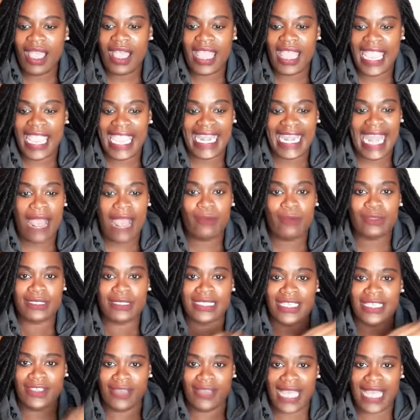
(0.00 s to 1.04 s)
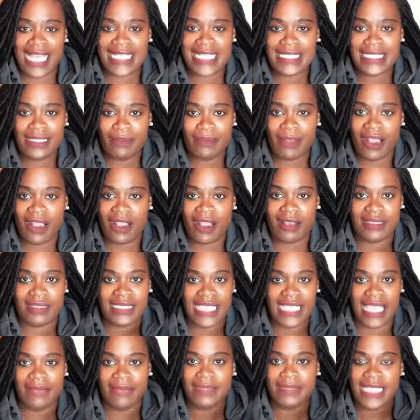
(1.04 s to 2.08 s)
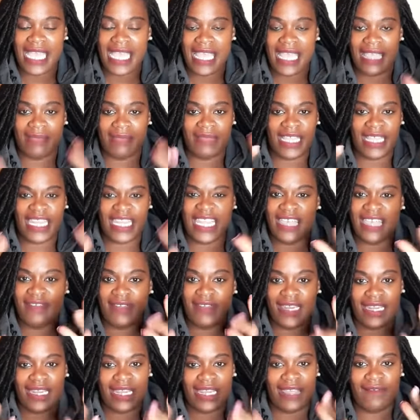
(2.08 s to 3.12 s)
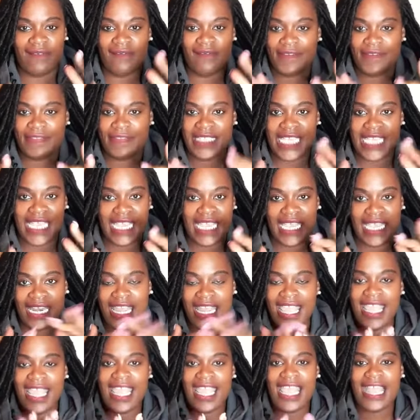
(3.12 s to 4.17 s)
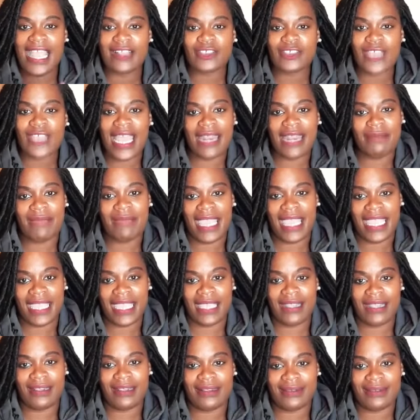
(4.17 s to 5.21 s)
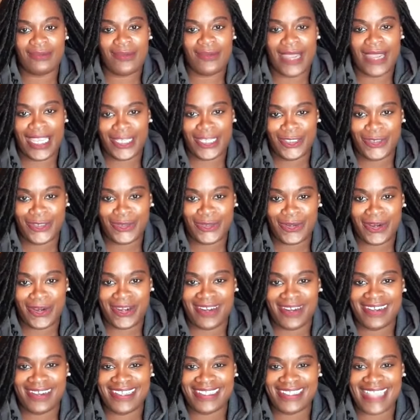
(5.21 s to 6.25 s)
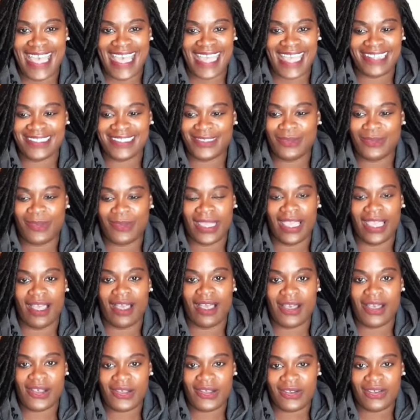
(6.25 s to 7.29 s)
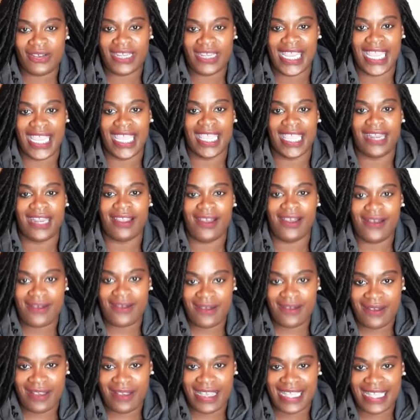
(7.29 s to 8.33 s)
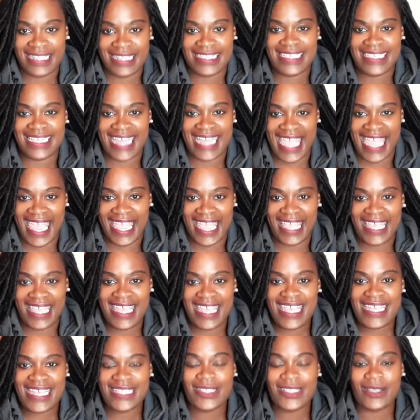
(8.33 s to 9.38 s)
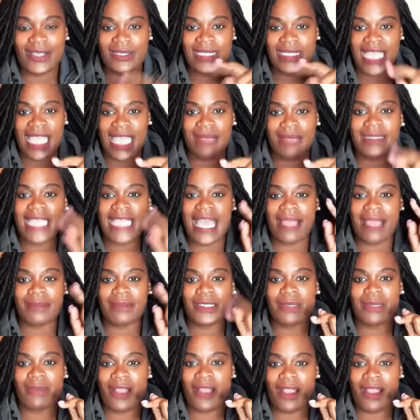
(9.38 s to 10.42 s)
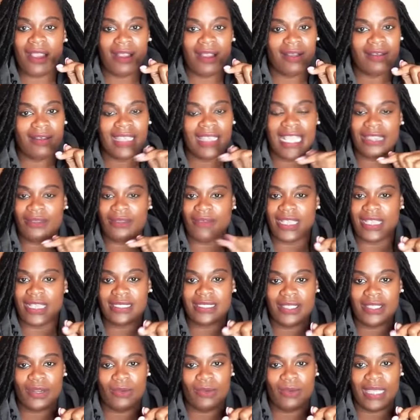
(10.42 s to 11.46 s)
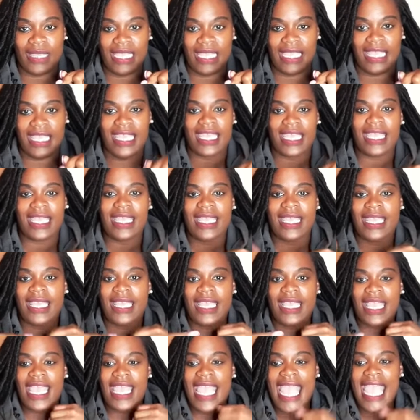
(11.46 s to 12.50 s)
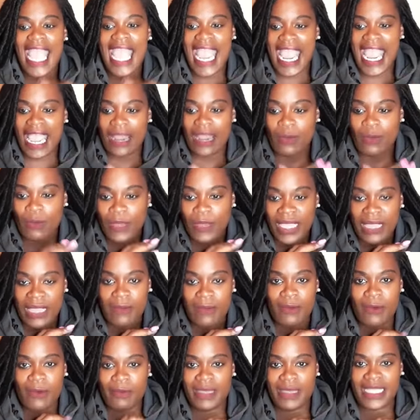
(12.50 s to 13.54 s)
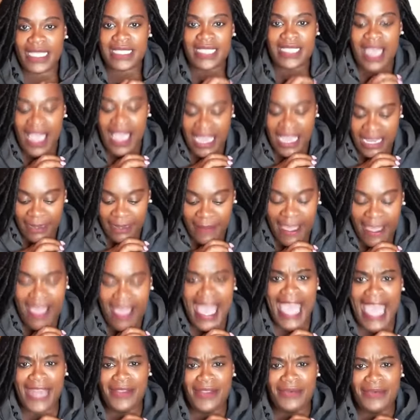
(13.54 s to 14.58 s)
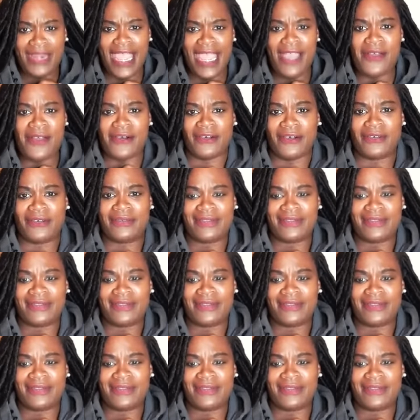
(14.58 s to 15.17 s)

And I will see you guys tomorrow, same time, 11:15. I'll try to make it way shorter because I just went on and on today. So same time tomorrow and the rest of the week. And we will be talking about, I don't know.